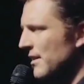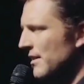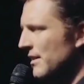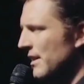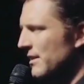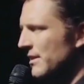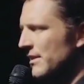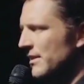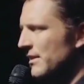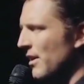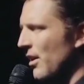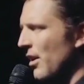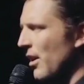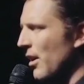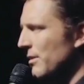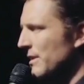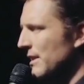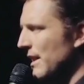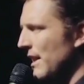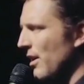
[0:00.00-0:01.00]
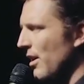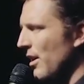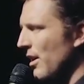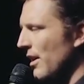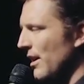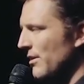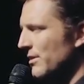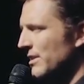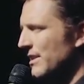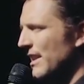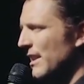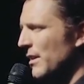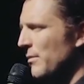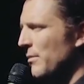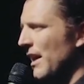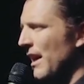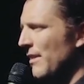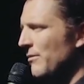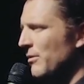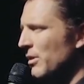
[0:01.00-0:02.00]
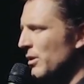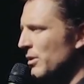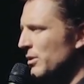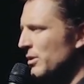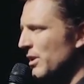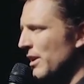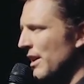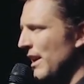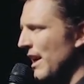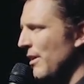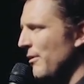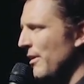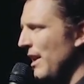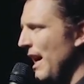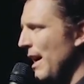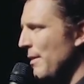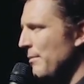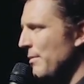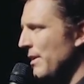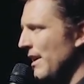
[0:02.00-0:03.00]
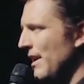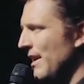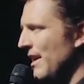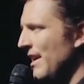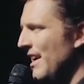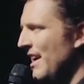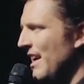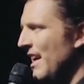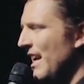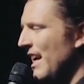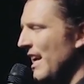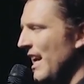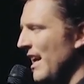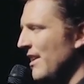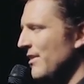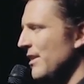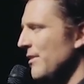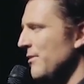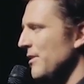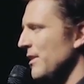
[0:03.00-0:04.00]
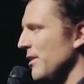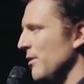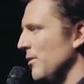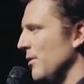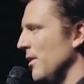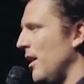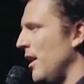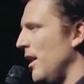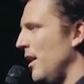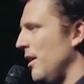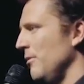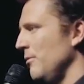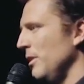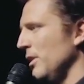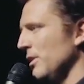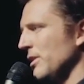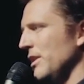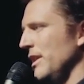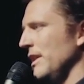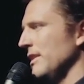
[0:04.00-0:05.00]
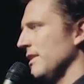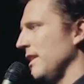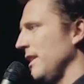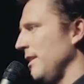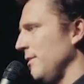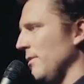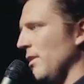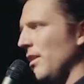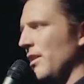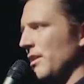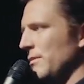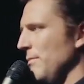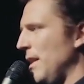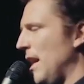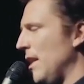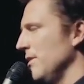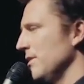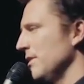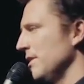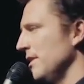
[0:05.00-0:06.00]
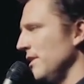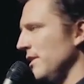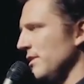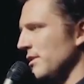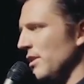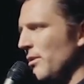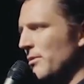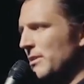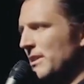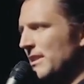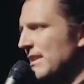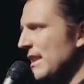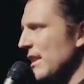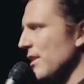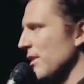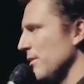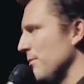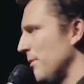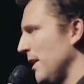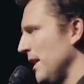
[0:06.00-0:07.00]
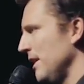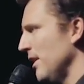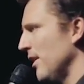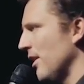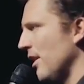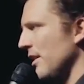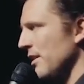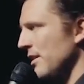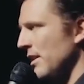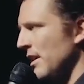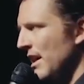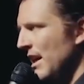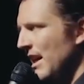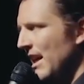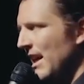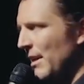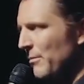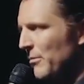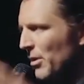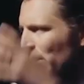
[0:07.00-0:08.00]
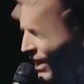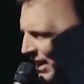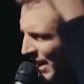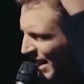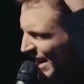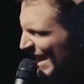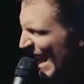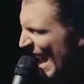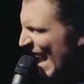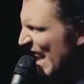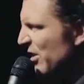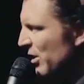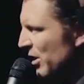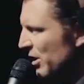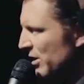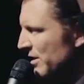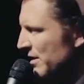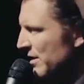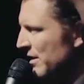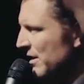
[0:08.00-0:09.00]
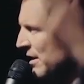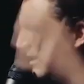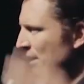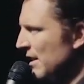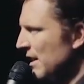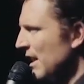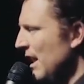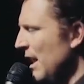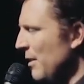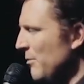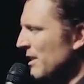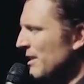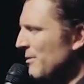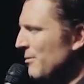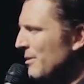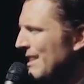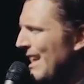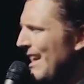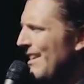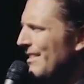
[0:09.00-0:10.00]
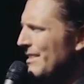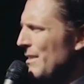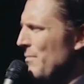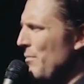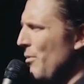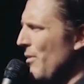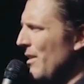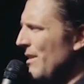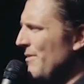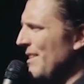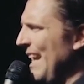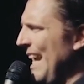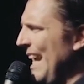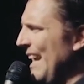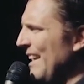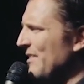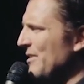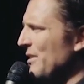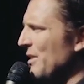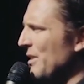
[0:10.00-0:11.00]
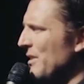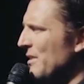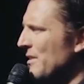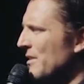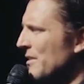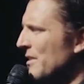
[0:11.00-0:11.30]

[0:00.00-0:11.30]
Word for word: They just are what they are. And I was thinking about evolution and how it happened. And I live in the uh, wilderness, like all these mountains, and there's always deer in my yard. And I'm looking at these antlers. And I'm like, what the hell's the point of an antler?